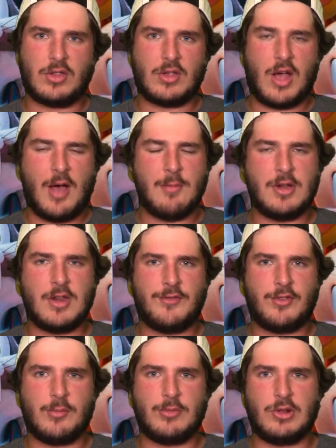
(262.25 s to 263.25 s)
comedy
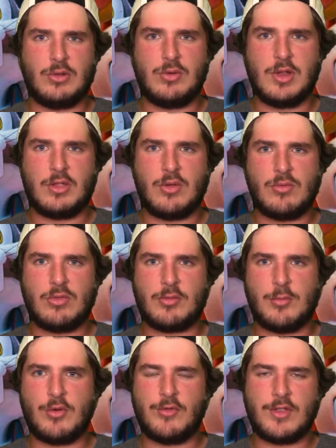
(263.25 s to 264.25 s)
from the Looney Tunes
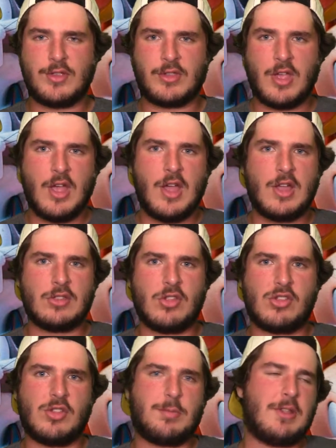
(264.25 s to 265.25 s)
movies
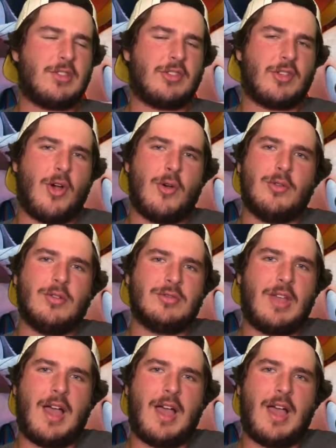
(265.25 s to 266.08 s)
to just be so,